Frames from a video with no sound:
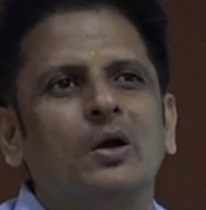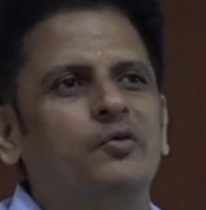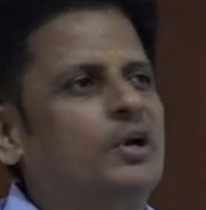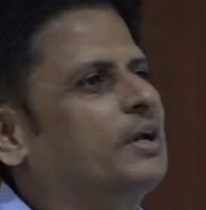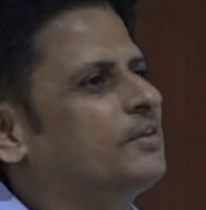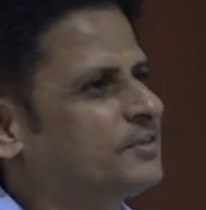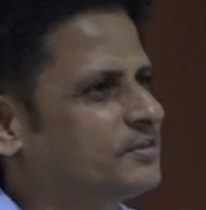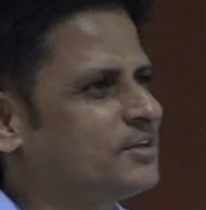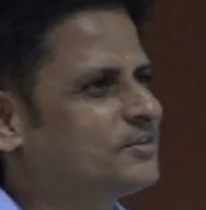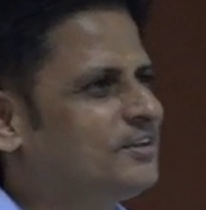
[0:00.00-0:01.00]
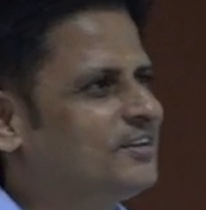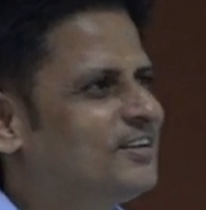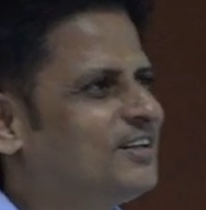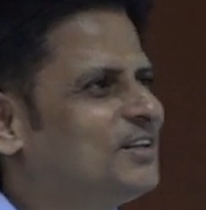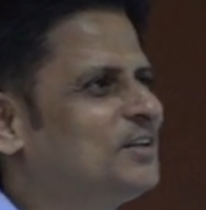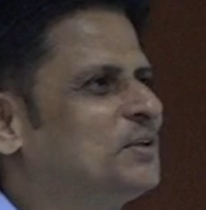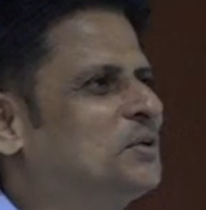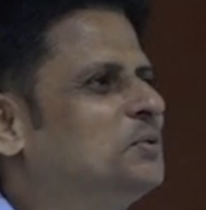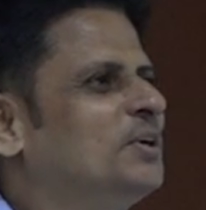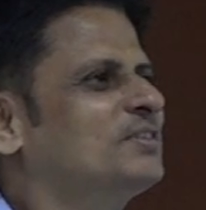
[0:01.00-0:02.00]
for a consideration
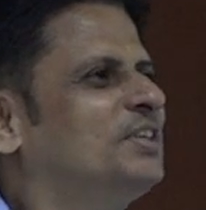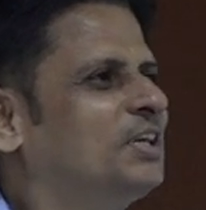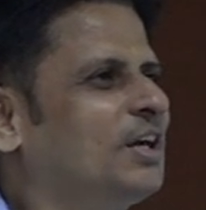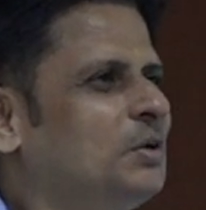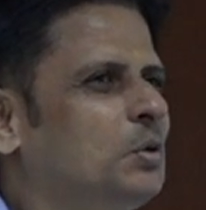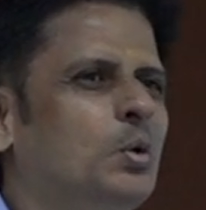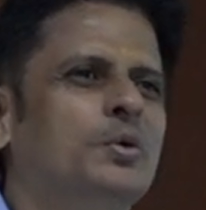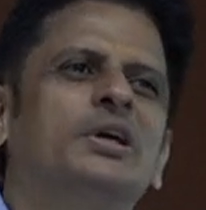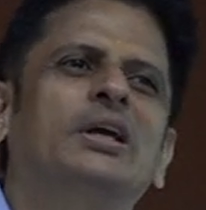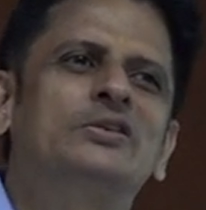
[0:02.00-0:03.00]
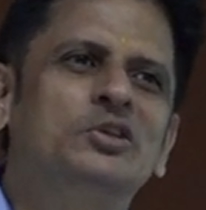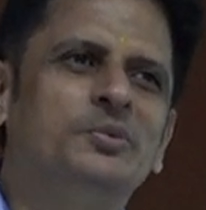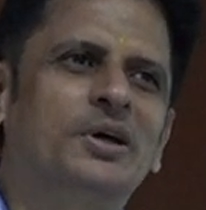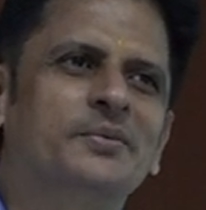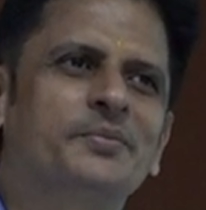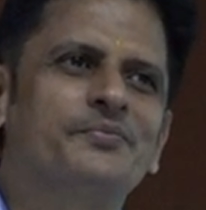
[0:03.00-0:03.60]
to a seeker who is a consumer,